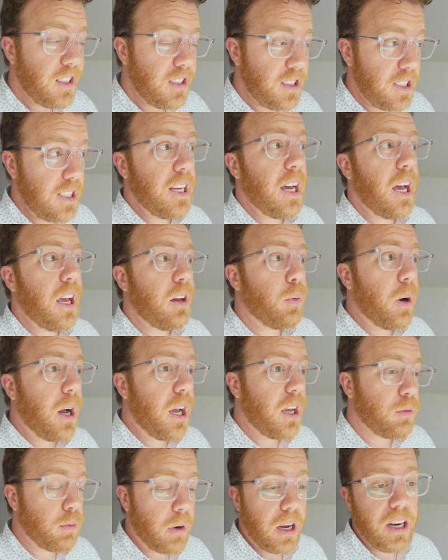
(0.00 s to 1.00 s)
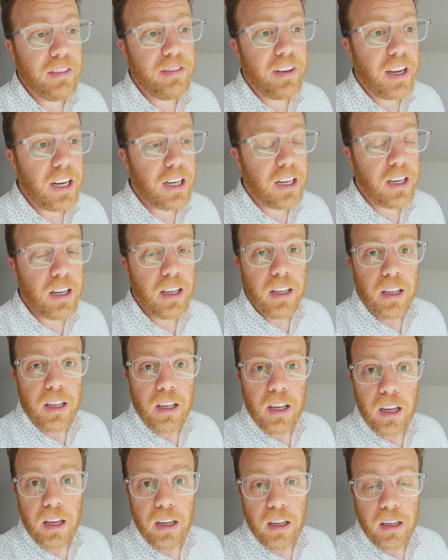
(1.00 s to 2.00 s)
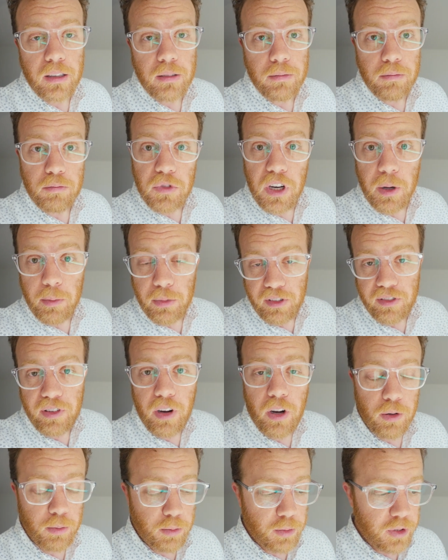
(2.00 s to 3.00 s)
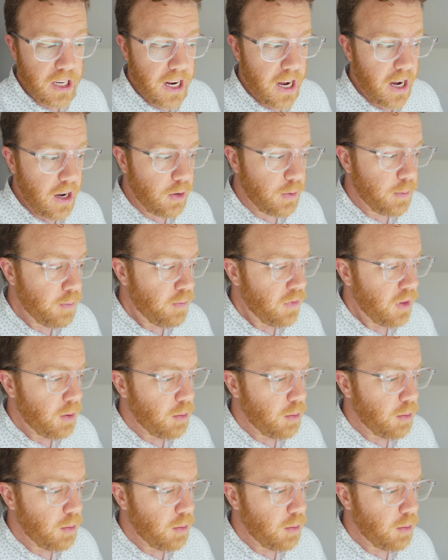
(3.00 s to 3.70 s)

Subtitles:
DIY renovated a number of homes now,